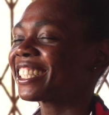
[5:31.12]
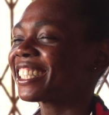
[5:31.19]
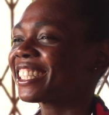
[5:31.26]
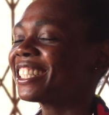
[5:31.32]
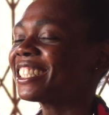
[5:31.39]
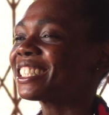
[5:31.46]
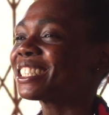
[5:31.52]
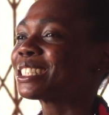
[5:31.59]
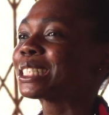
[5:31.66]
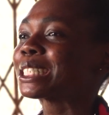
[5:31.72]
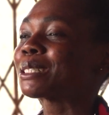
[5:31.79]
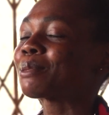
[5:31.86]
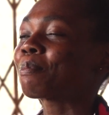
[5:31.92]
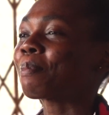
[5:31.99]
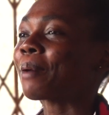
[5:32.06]
This
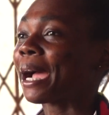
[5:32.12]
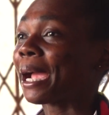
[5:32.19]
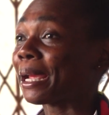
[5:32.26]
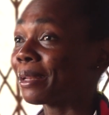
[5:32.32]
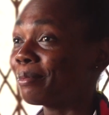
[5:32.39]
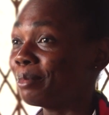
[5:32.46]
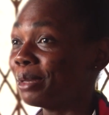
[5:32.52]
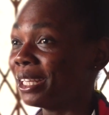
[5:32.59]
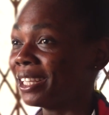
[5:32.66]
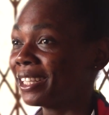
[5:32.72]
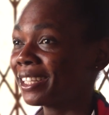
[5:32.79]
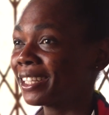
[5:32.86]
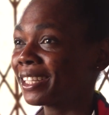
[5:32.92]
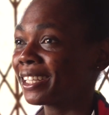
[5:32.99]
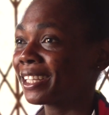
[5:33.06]
inspired me,
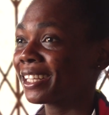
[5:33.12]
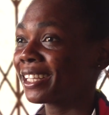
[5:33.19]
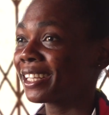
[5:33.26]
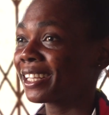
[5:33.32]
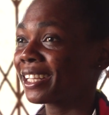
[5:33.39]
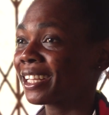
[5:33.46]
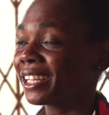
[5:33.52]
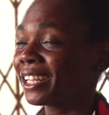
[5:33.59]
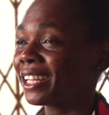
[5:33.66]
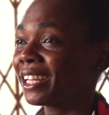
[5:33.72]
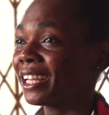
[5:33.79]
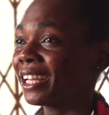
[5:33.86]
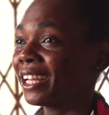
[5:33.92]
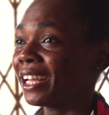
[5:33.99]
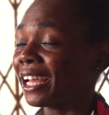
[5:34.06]

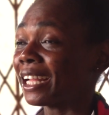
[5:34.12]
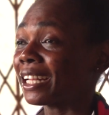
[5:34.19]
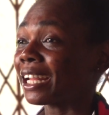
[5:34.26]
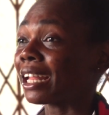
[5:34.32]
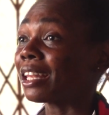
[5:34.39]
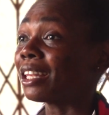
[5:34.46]
and I